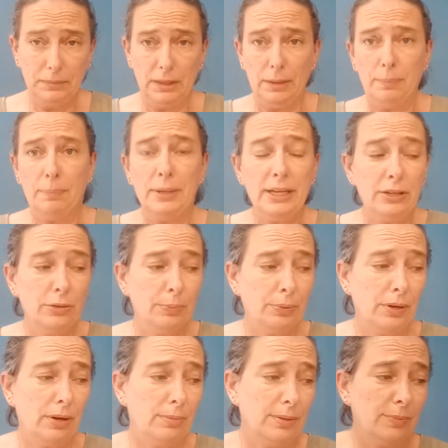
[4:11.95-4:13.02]
The bigger
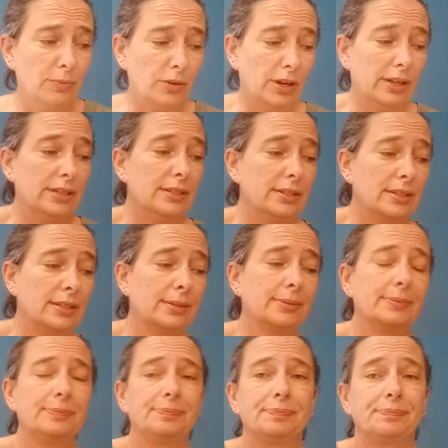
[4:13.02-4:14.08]
problem was,
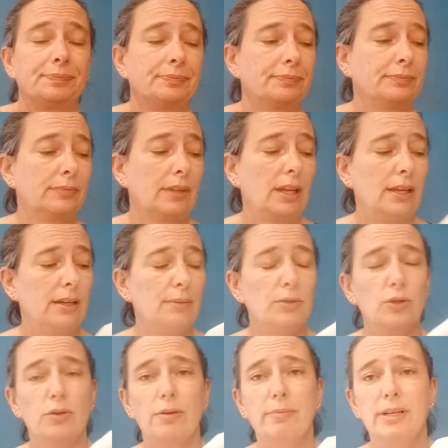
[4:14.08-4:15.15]
and I'm
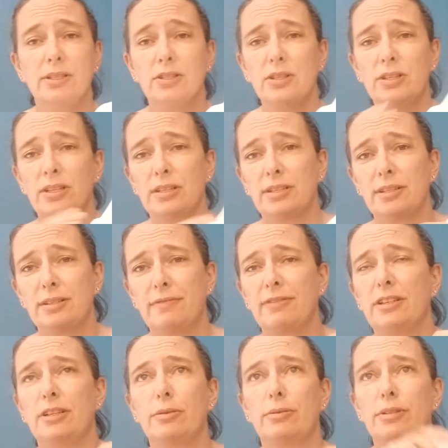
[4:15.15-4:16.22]
sure I mentioned this a
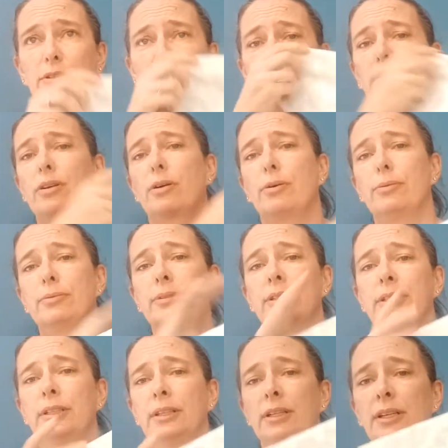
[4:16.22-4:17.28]
video or 2 ago,
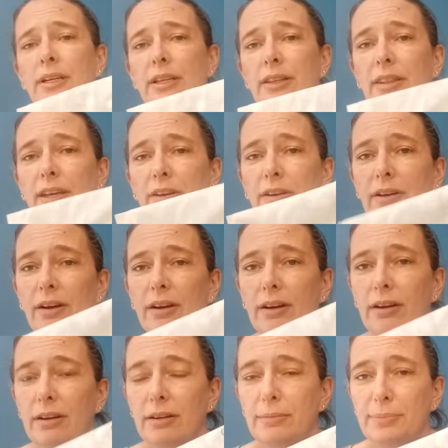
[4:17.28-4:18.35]
there
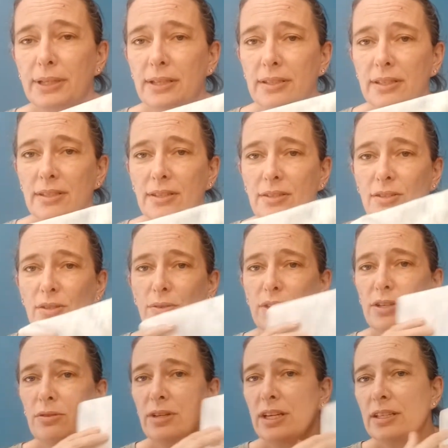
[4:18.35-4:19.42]
are, because it's a Stony
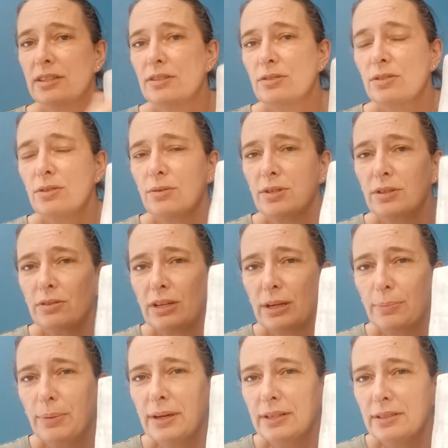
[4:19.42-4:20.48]
Creek, there's Stony
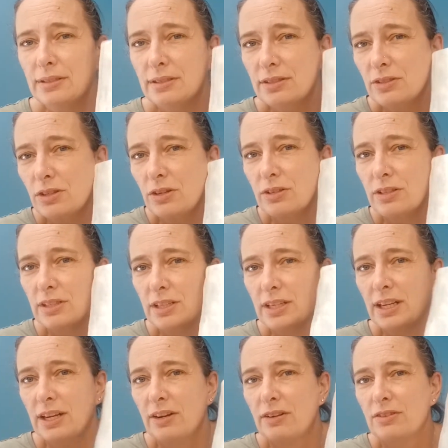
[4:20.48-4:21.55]
Creek buttons charted in
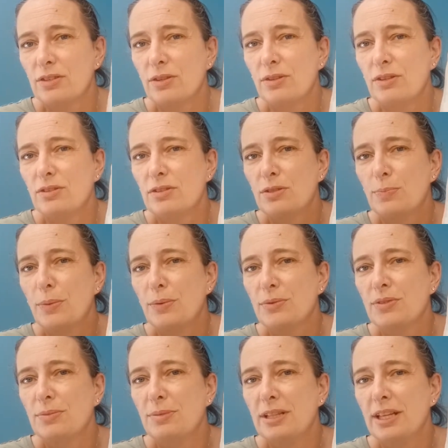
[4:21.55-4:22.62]
here. So there's
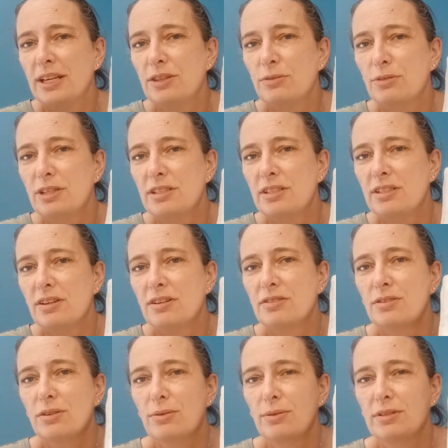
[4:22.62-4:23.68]
supposed to be like 3 stars
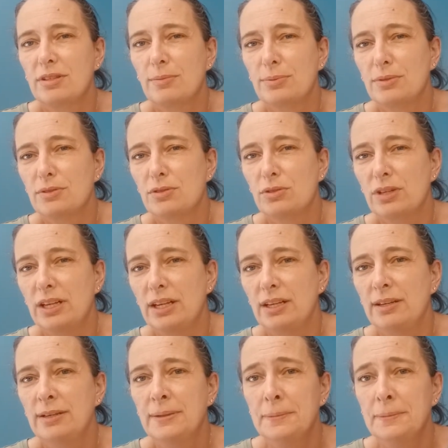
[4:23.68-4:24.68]
that go on top of the tree.